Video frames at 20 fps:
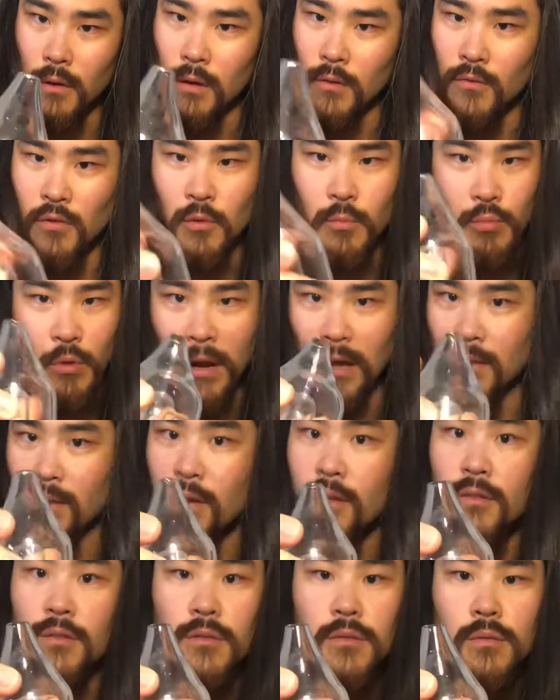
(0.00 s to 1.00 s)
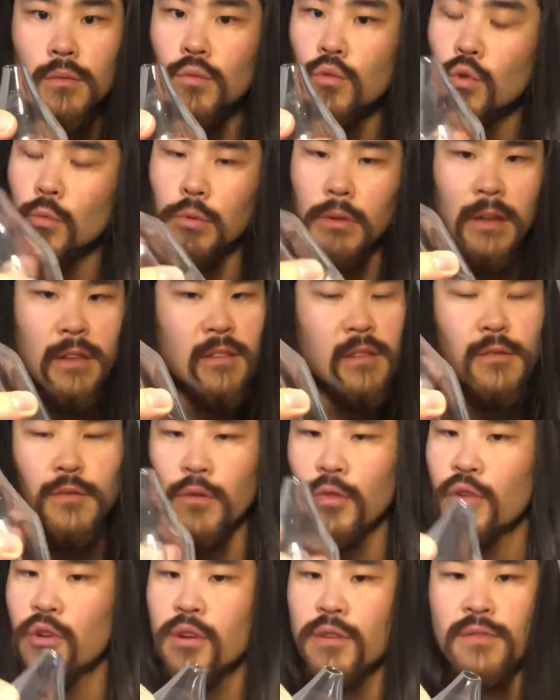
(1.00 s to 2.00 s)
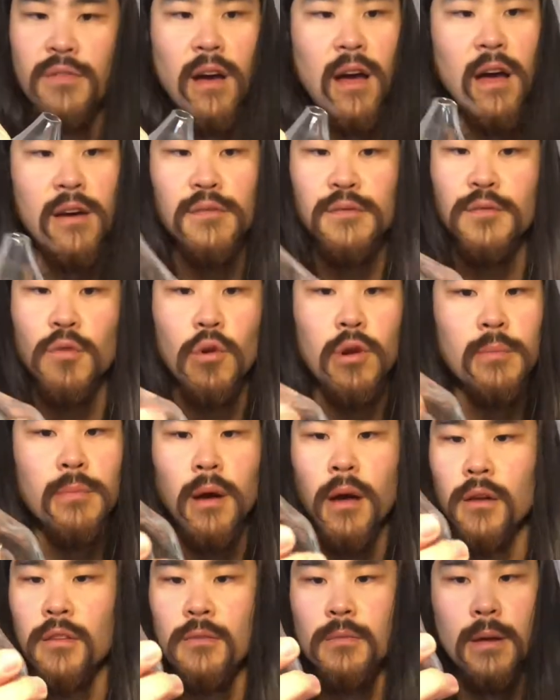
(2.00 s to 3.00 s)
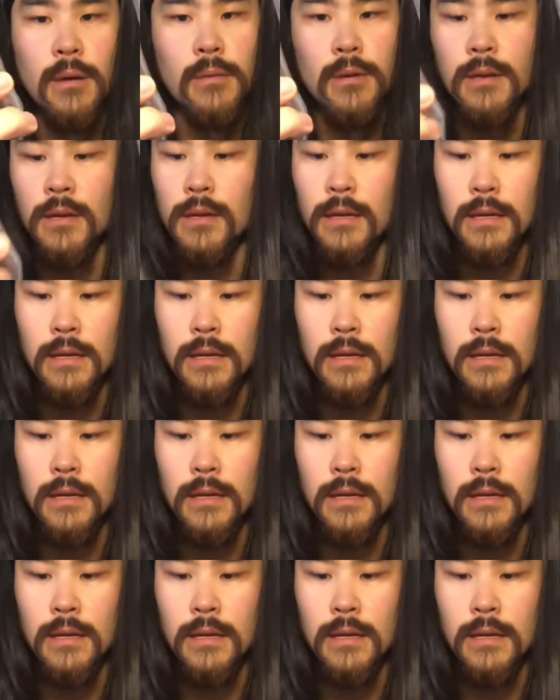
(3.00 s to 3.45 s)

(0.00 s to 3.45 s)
If you break this, replace it for 35, 40 bucks maybe.